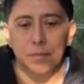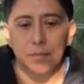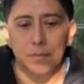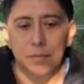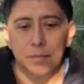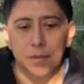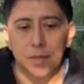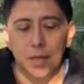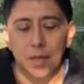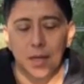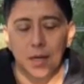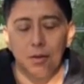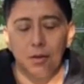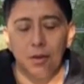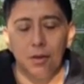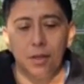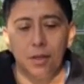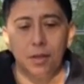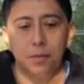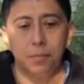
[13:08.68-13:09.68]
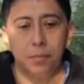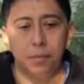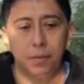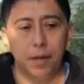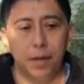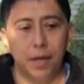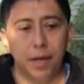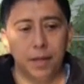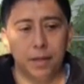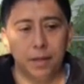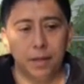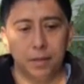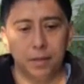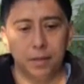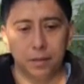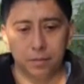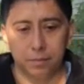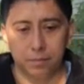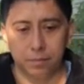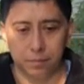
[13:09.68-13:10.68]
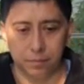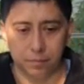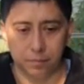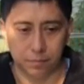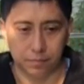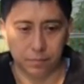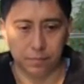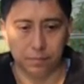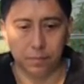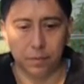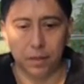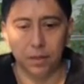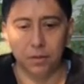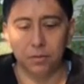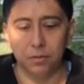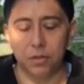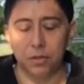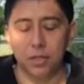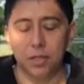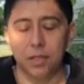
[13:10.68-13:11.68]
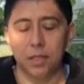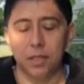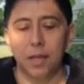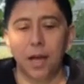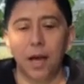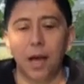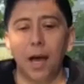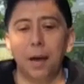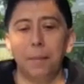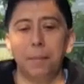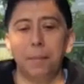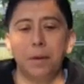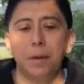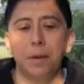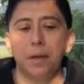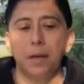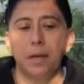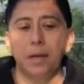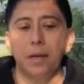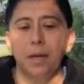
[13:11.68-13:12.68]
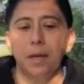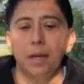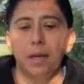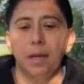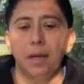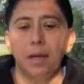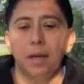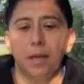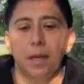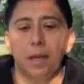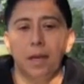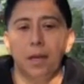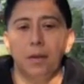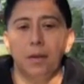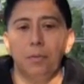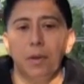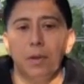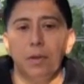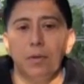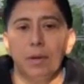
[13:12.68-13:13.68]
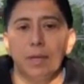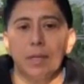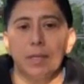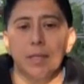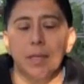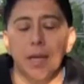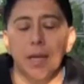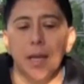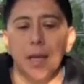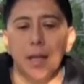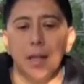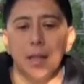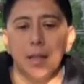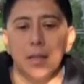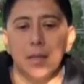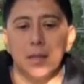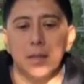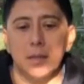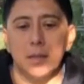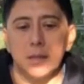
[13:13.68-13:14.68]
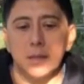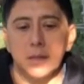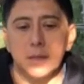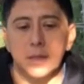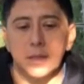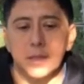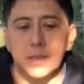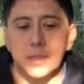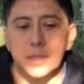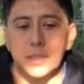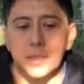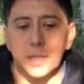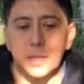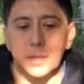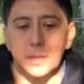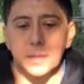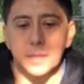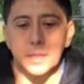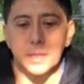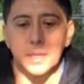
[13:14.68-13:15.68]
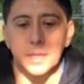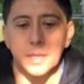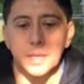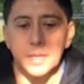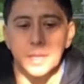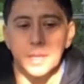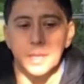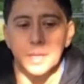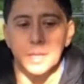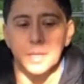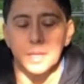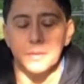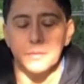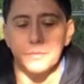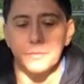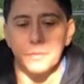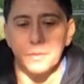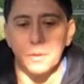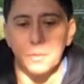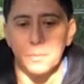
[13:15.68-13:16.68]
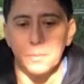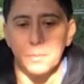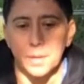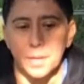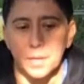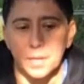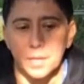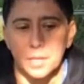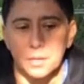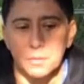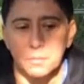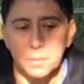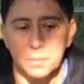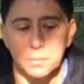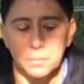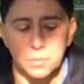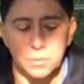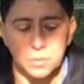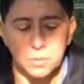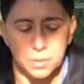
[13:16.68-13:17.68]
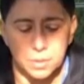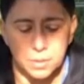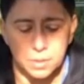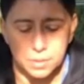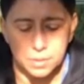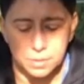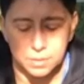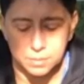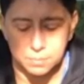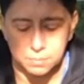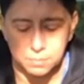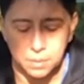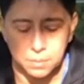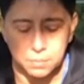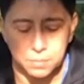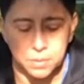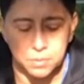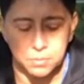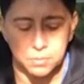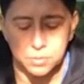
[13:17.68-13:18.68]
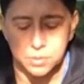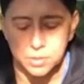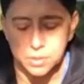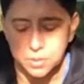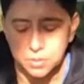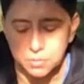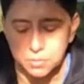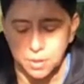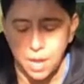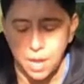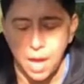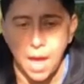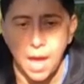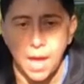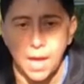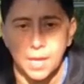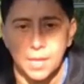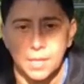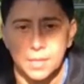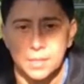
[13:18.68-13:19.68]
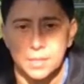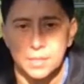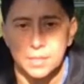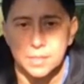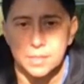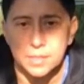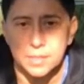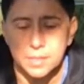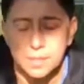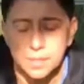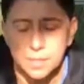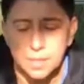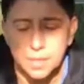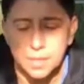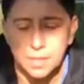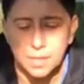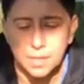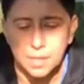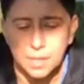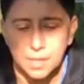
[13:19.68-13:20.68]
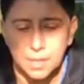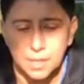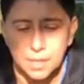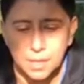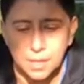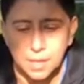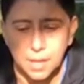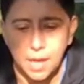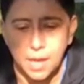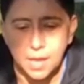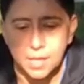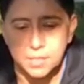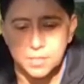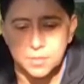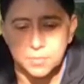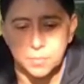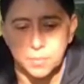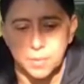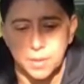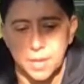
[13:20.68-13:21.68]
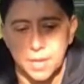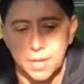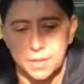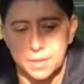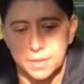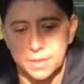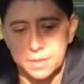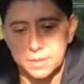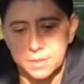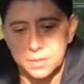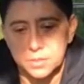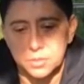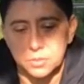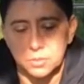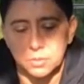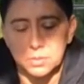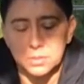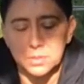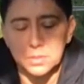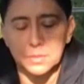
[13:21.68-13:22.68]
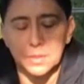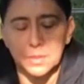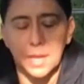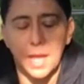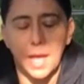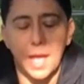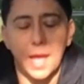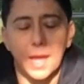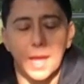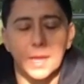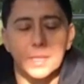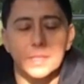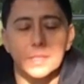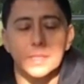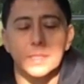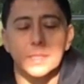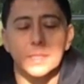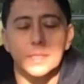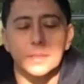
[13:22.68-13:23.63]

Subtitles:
Take another deep breath and bring your chest up. And when you exhale, start leaning forward a little bit more, maybe using your hands. Last breath, shoulders relax.